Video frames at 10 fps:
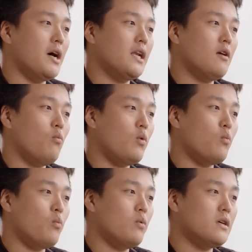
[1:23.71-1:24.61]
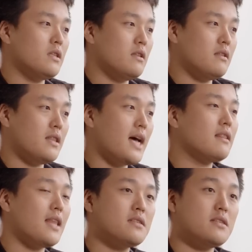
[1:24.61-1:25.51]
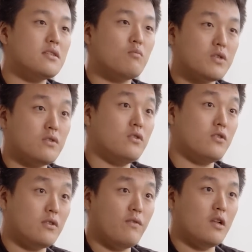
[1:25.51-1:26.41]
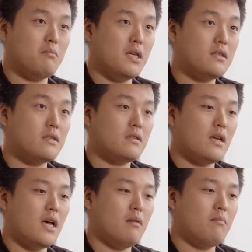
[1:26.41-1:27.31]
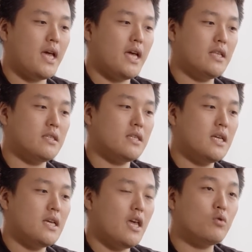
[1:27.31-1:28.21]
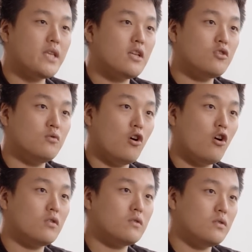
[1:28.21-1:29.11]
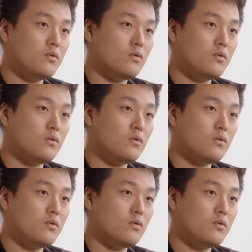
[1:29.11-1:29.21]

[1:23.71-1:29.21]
But that system was still under development, and it would take too long